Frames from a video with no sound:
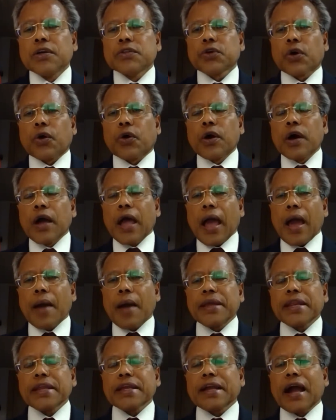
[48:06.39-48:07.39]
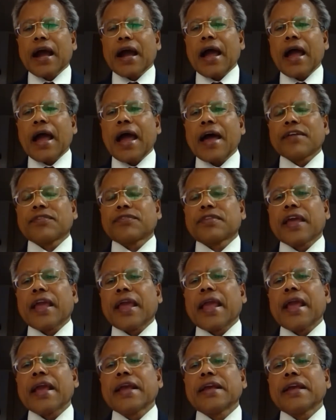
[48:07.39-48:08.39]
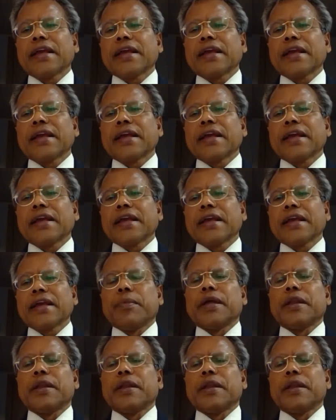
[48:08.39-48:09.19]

So America has an engagement,